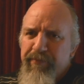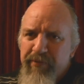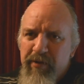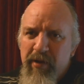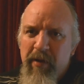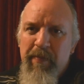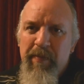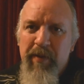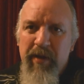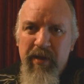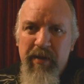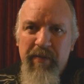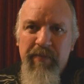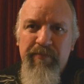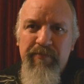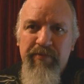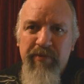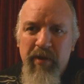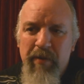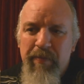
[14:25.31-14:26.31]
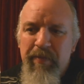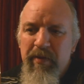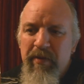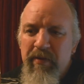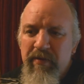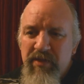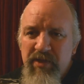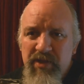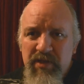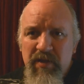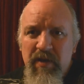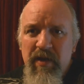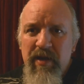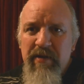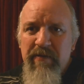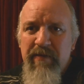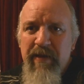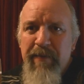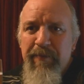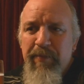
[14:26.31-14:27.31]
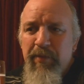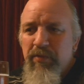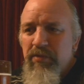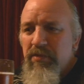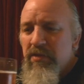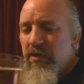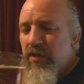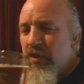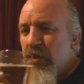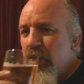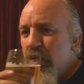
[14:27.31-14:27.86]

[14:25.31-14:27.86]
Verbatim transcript: proper, proper cider apples.